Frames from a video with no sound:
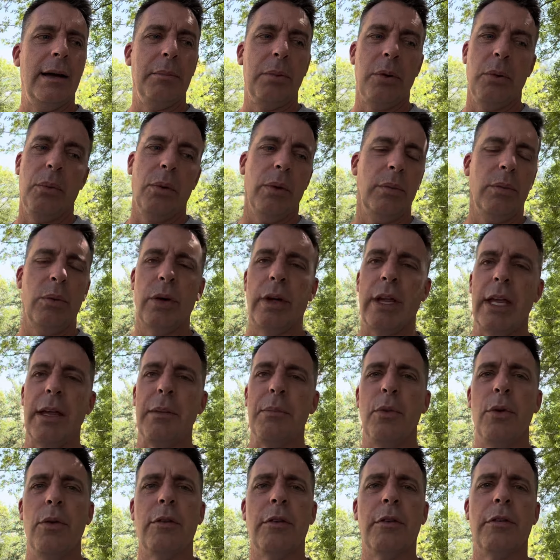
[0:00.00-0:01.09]
but we'll we'll keep
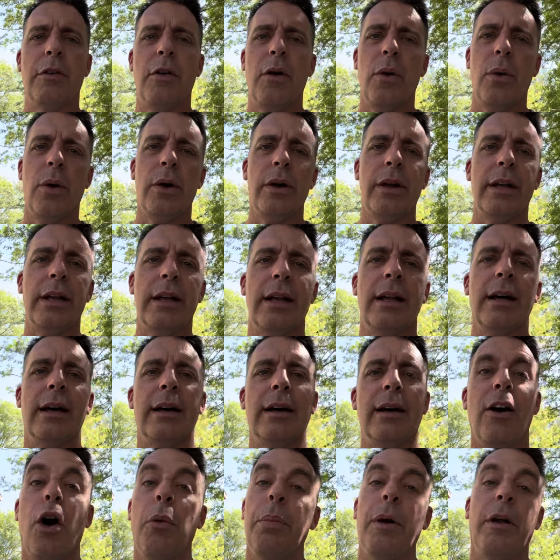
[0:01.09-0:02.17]
moving forward, and
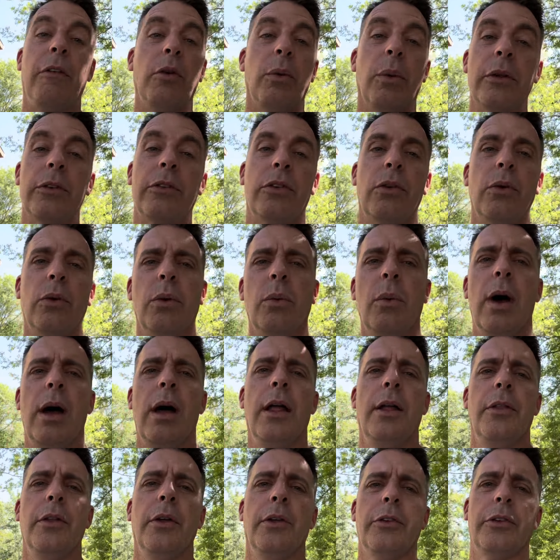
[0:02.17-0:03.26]
uh, hope everyone's doing
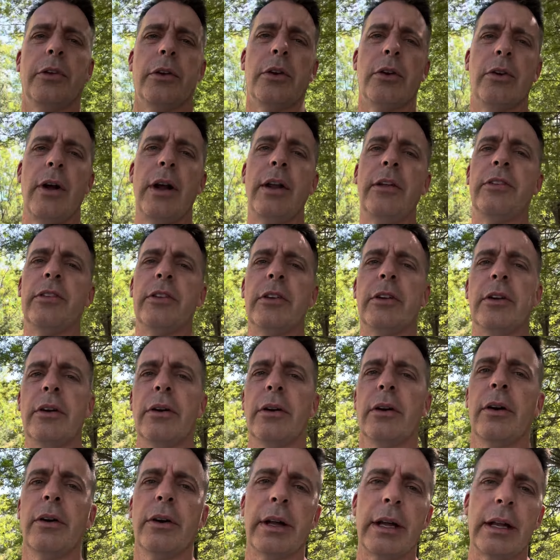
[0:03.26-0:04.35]
well, and those that are racing
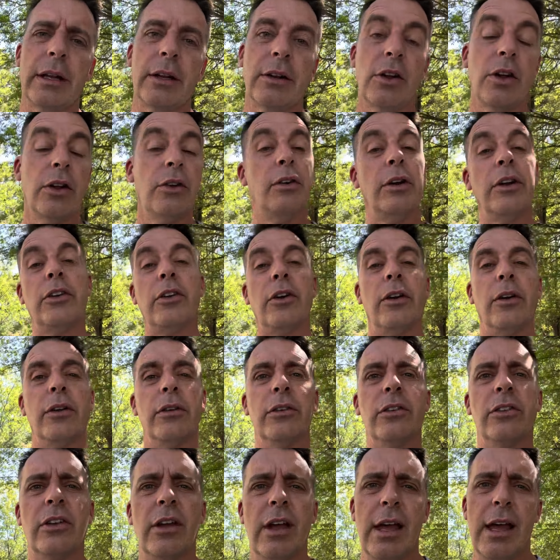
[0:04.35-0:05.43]
are, are getting good
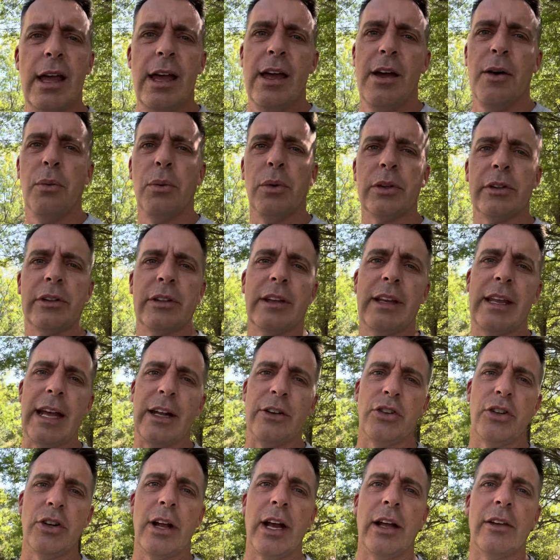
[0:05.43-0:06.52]
returns. We'll
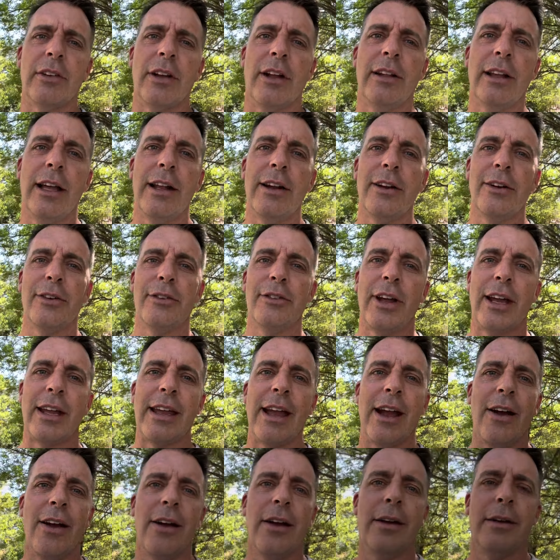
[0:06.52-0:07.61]
catch you guys all later. Take
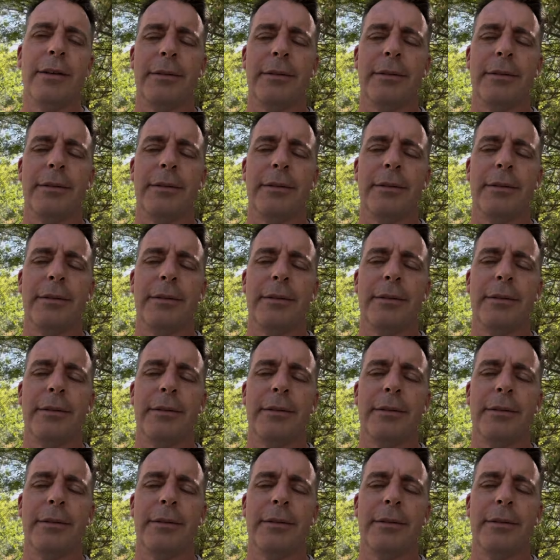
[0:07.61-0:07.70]
care.